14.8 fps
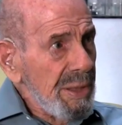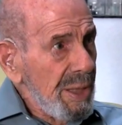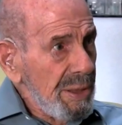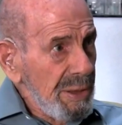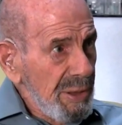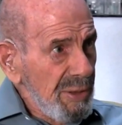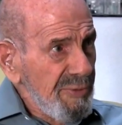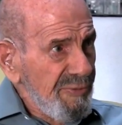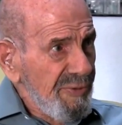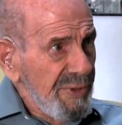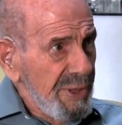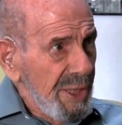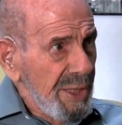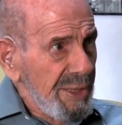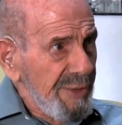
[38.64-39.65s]
they look for
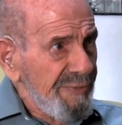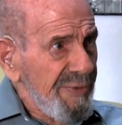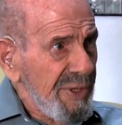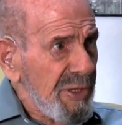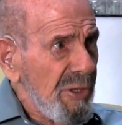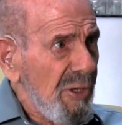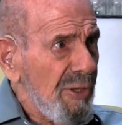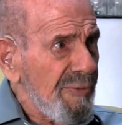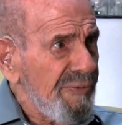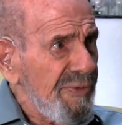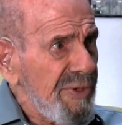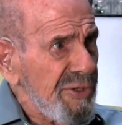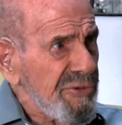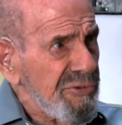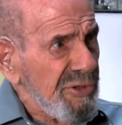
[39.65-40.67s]
that. If your car
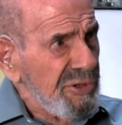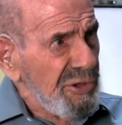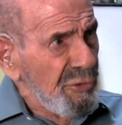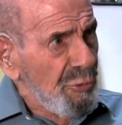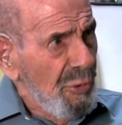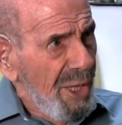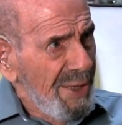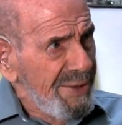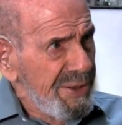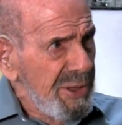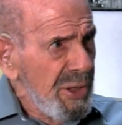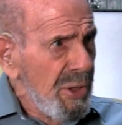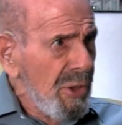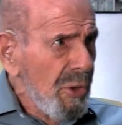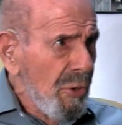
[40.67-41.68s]
veers to the
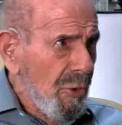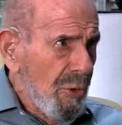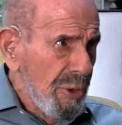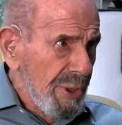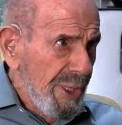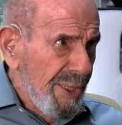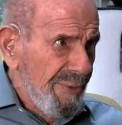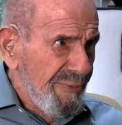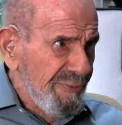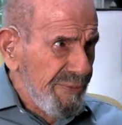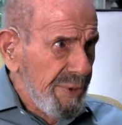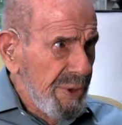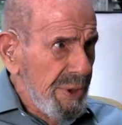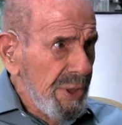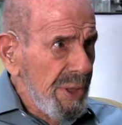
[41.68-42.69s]
right or
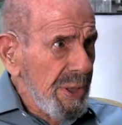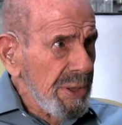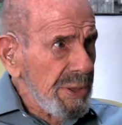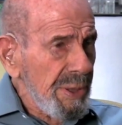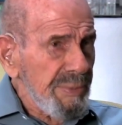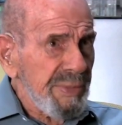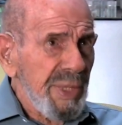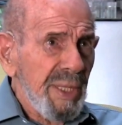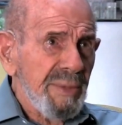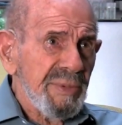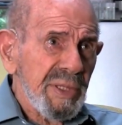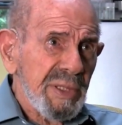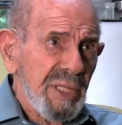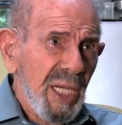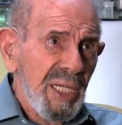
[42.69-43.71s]
left,
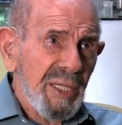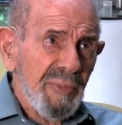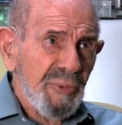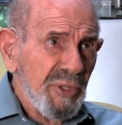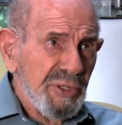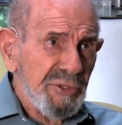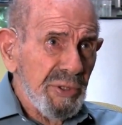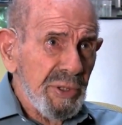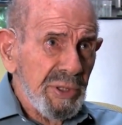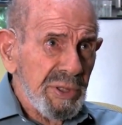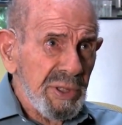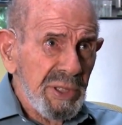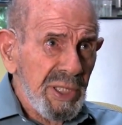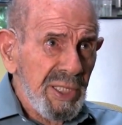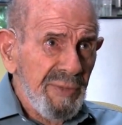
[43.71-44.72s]
sometimes the tire pressure
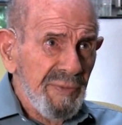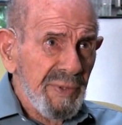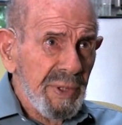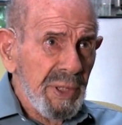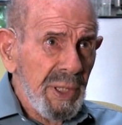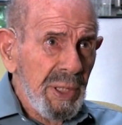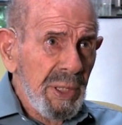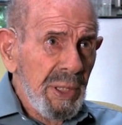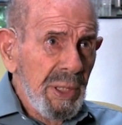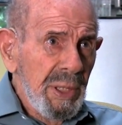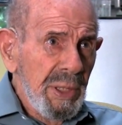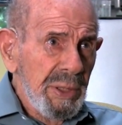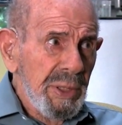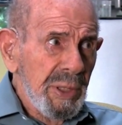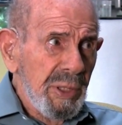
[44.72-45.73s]
isn't even
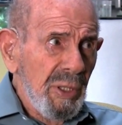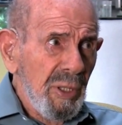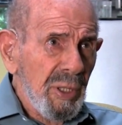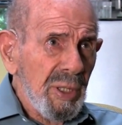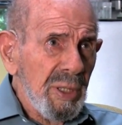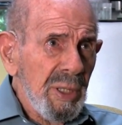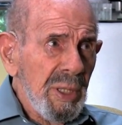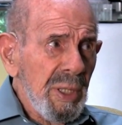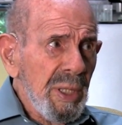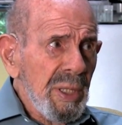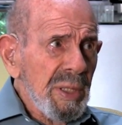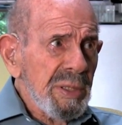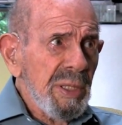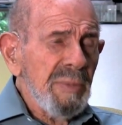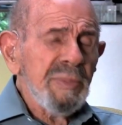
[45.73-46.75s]
in your car.
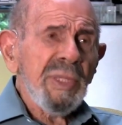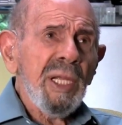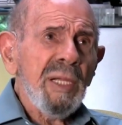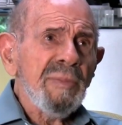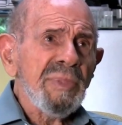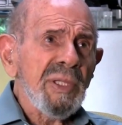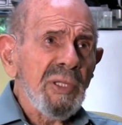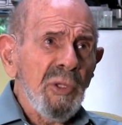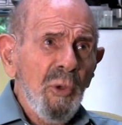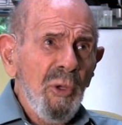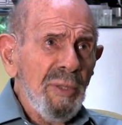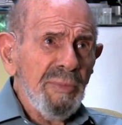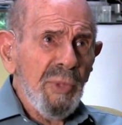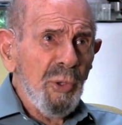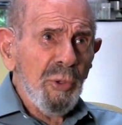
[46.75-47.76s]
Sometimes a
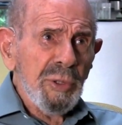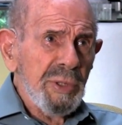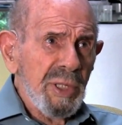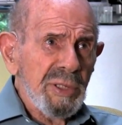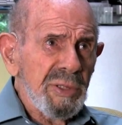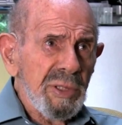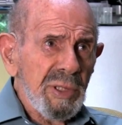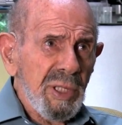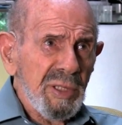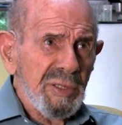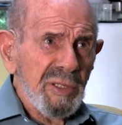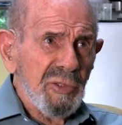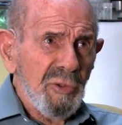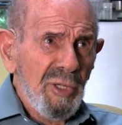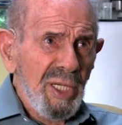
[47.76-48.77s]
lawnmower doesn't cut
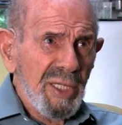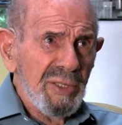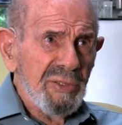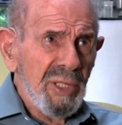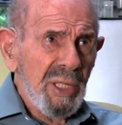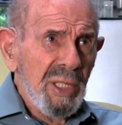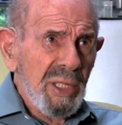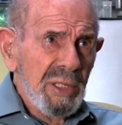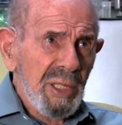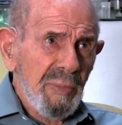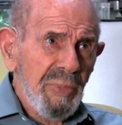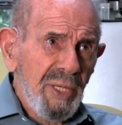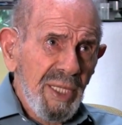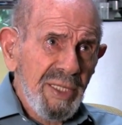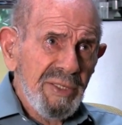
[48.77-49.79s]
the grass, the
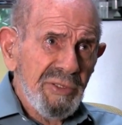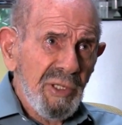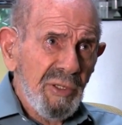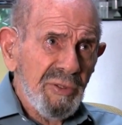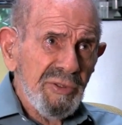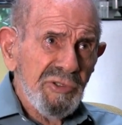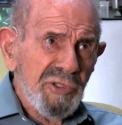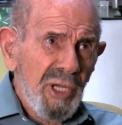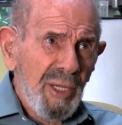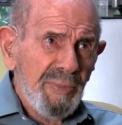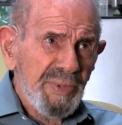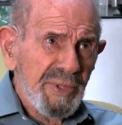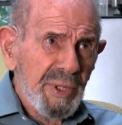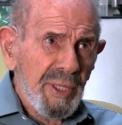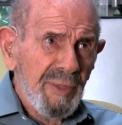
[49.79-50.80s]
blades aren't
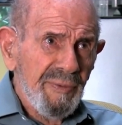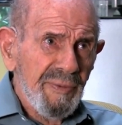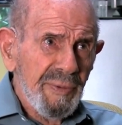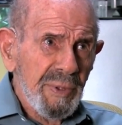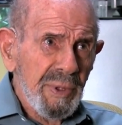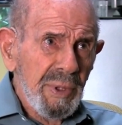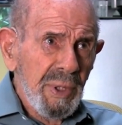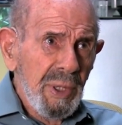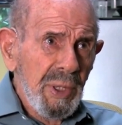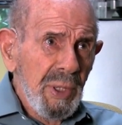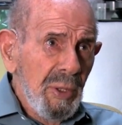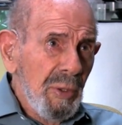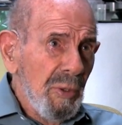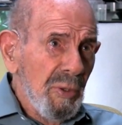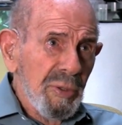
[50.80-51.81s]
sharp enough,
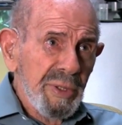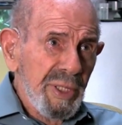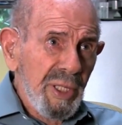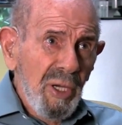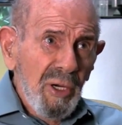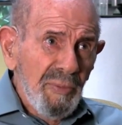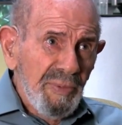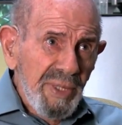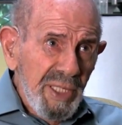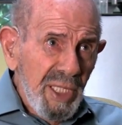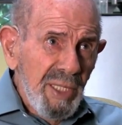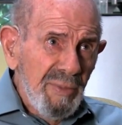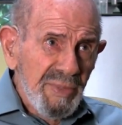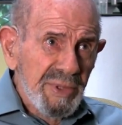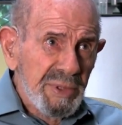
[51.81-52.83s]
or the
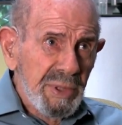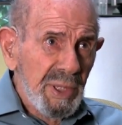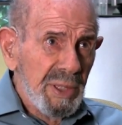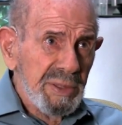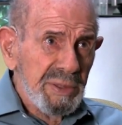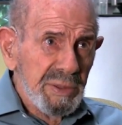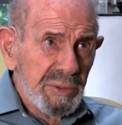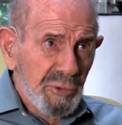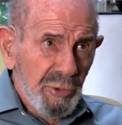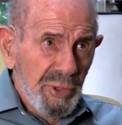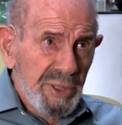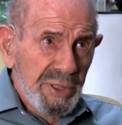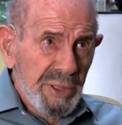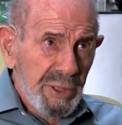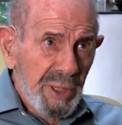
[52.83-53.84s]
RPM is not great